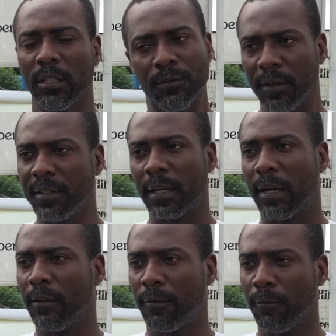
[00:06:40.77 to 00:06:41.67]
very
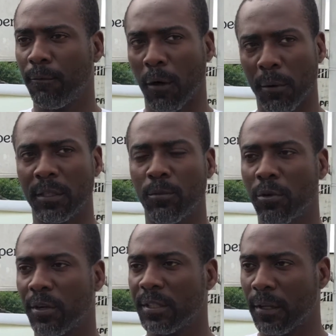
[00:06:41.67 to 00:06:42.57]
sad for our
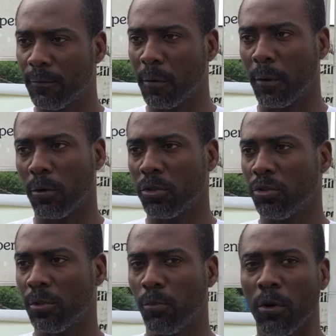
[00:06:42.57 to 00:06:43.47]
democracy and for our
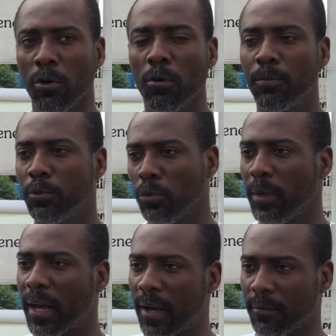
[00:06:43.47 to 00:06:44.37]
country. What hope do we
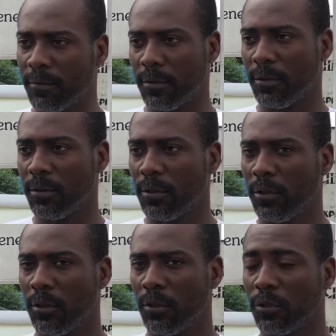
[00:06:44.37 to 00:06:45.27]
have?
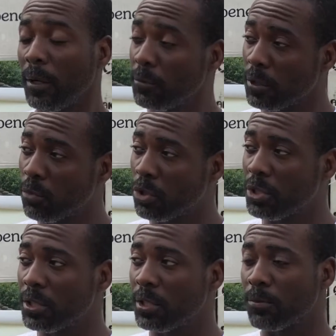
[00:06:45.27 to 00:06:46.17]
So I'm just
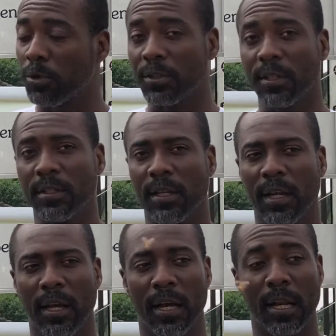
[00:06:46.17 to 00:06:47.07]
watching this process
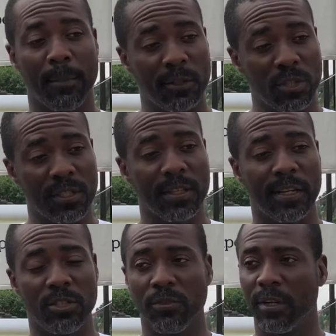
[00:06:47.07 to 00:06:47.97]
and I'm addressing
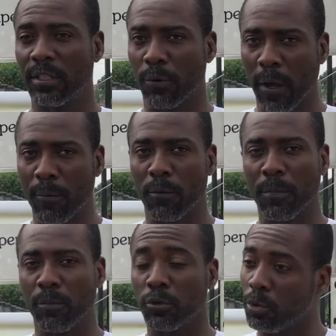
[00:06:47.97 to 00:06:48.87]
Nigerians and Bible
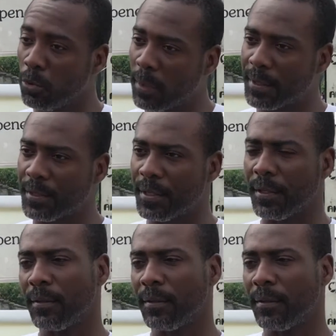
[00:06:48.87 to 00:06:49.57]
people to look and see.